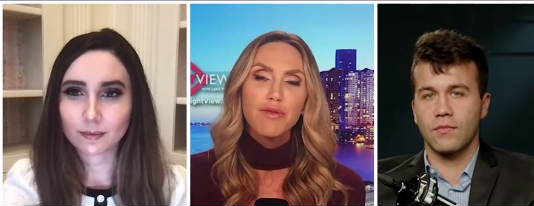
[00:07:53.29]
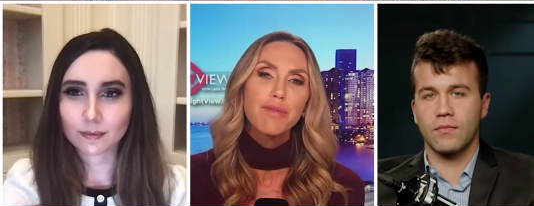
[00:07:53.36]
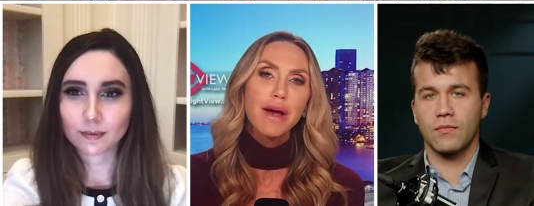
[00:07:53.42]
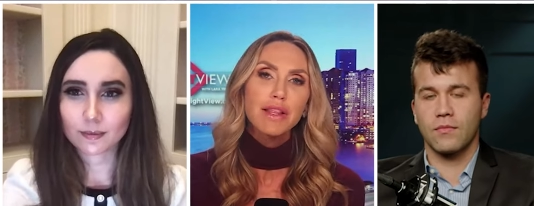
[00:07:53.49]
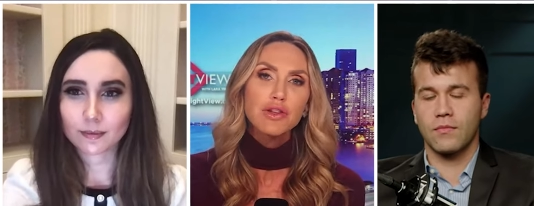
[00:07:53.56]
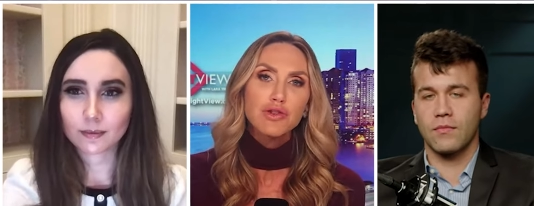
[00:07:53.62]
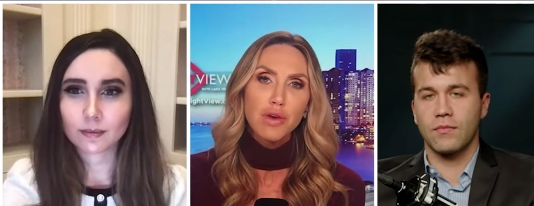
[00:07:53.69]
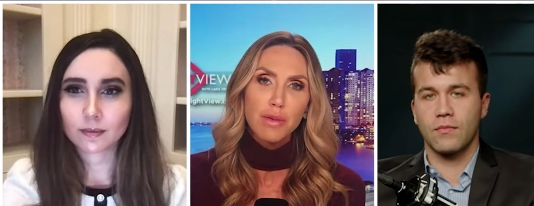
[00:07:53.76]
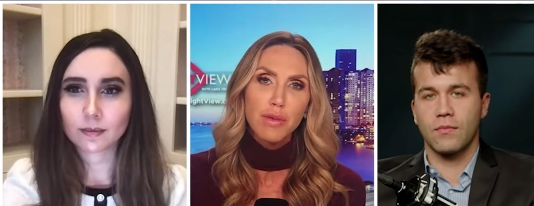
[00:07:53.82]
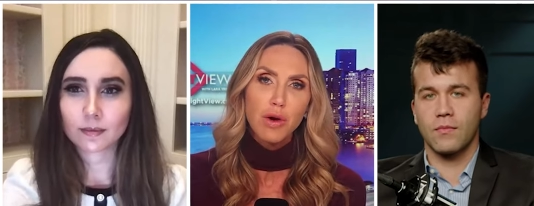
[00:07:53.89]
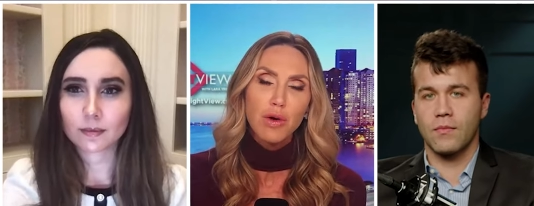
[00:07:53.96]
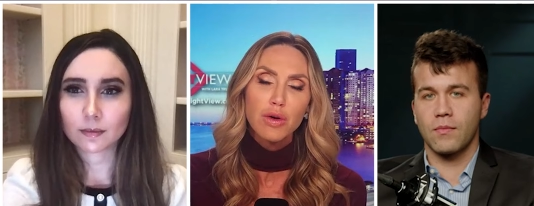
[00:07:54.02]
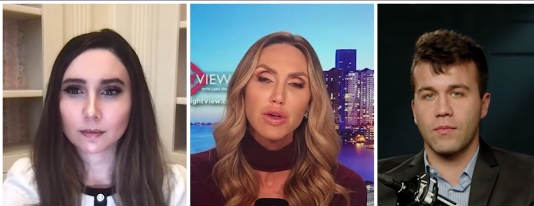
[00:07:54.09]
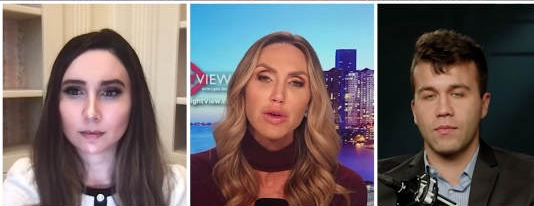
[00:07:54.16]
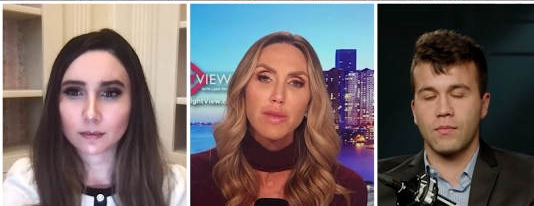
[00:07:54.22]
Speaker 1: And by the Trump
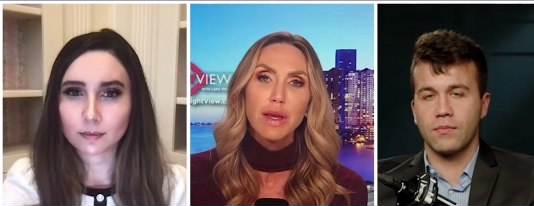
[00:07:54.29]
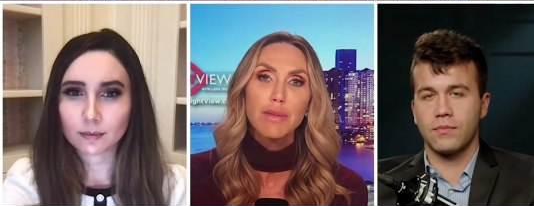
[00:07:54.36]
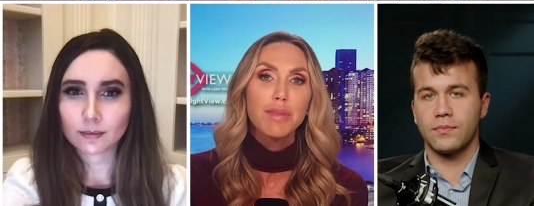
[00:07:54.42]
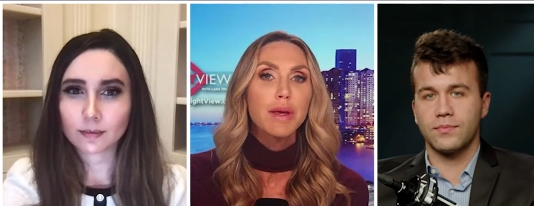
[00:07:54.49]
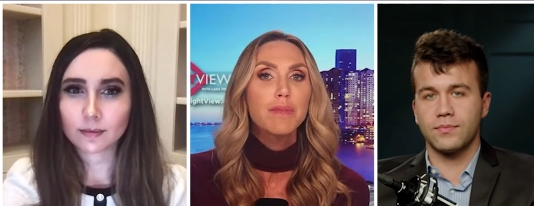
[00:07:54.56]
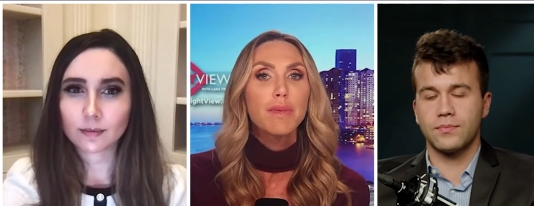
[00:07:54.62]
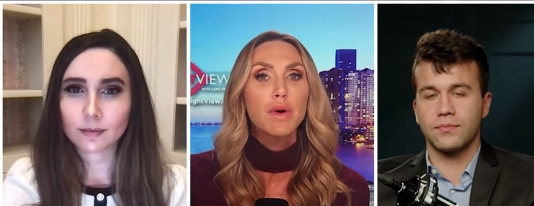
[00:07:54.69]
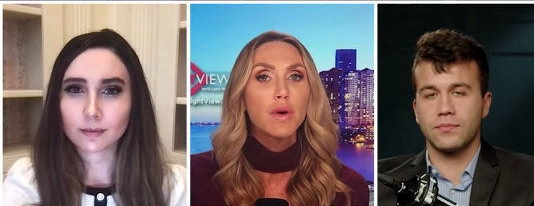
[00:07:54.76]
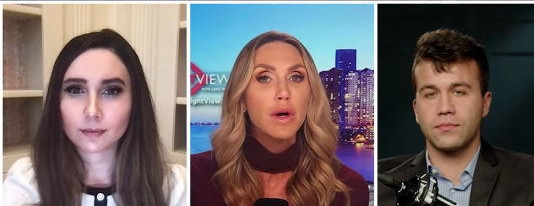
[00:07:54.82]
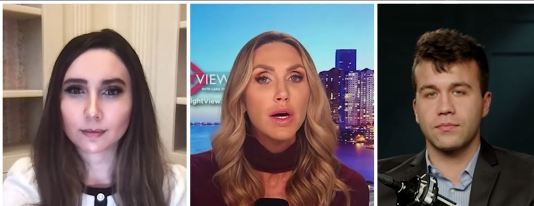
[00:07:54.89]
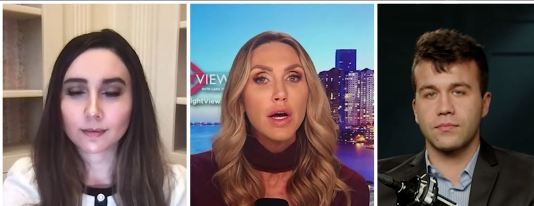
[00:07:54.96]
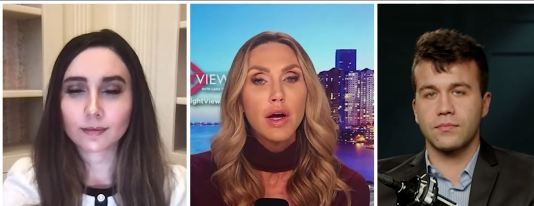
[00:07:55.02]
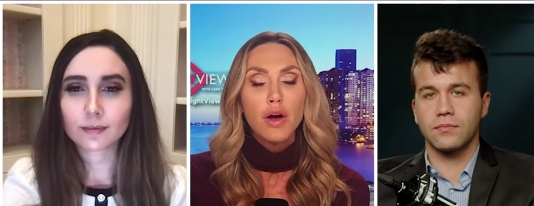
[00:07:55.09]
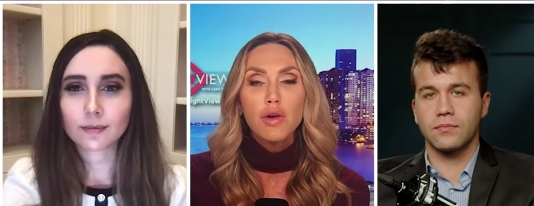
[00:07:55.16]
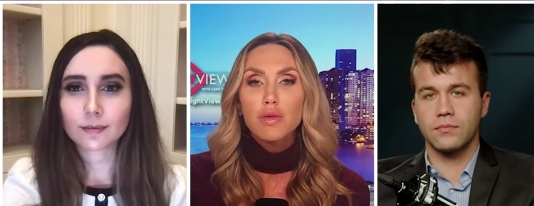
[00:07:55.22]
cult, you mean people
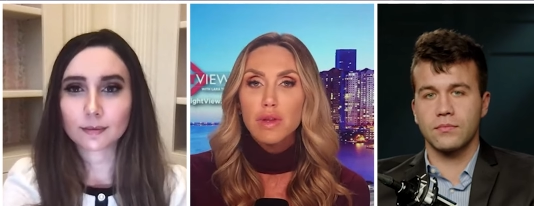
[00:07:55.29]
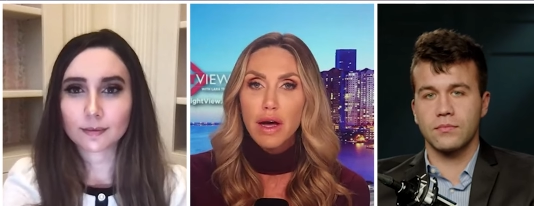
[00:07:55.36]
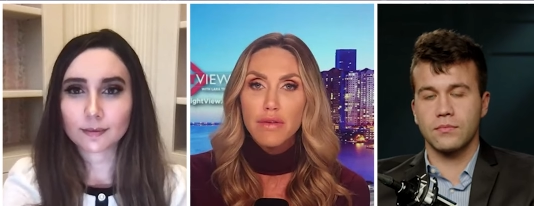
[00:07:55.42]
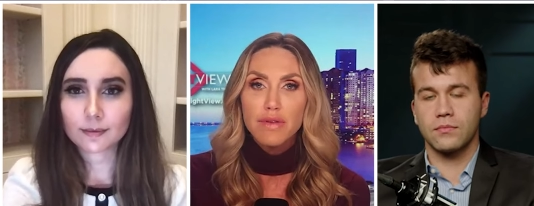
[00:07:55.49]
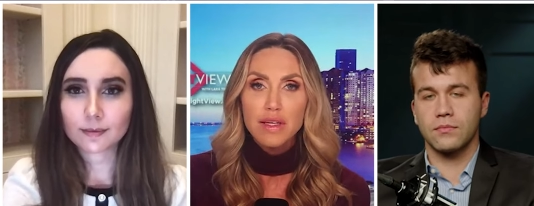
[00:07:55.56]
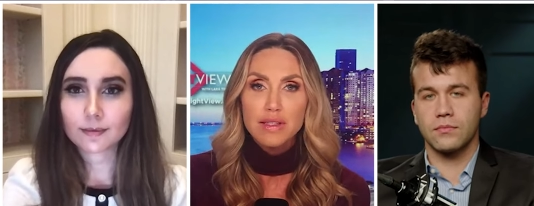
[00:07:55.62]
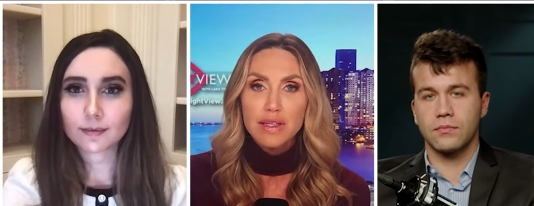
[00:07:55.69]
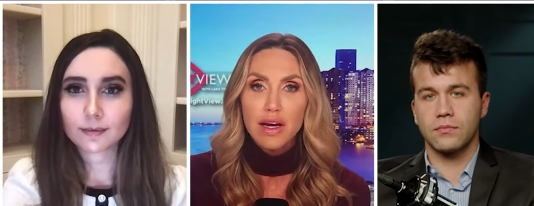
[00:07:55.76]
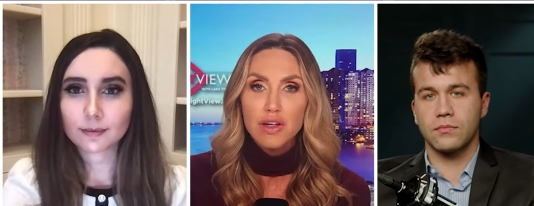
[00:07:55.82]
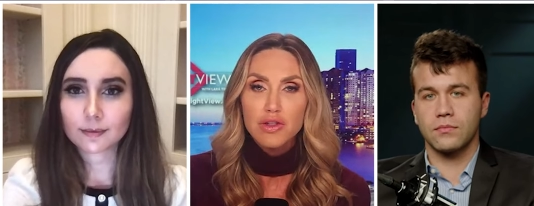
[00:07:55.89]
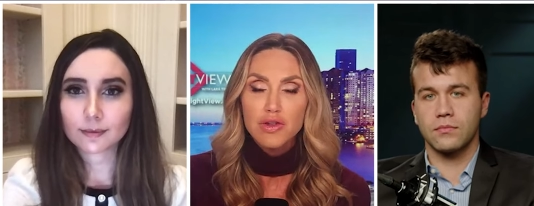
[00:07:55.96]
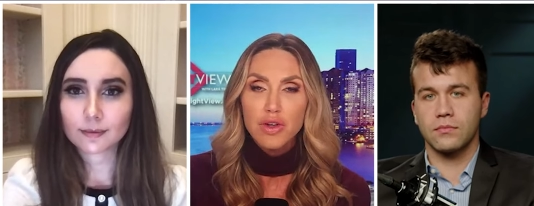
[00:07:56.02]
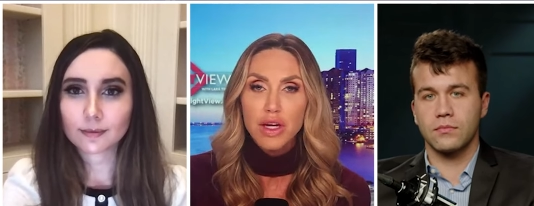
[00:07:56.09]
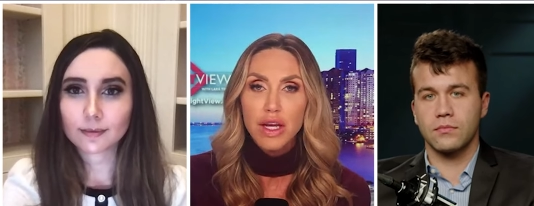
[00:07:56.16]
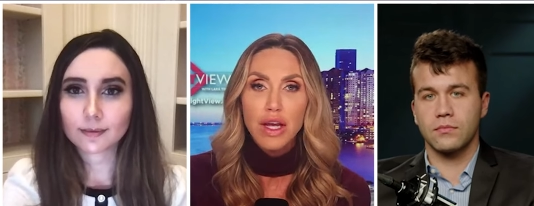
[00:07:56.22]
who love this
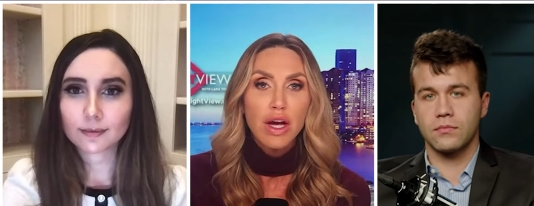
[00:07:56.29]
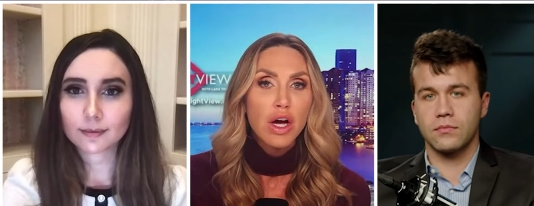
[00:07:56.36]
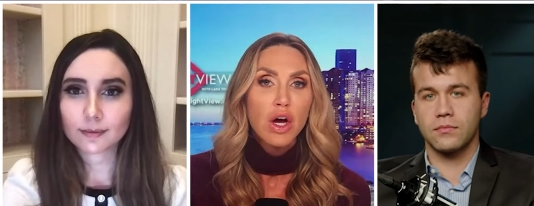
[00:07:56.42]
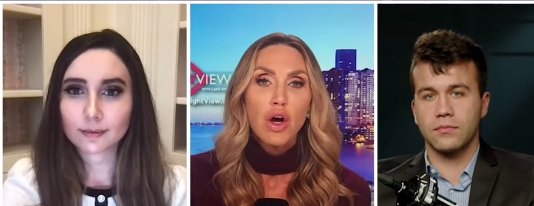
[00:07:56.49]
country,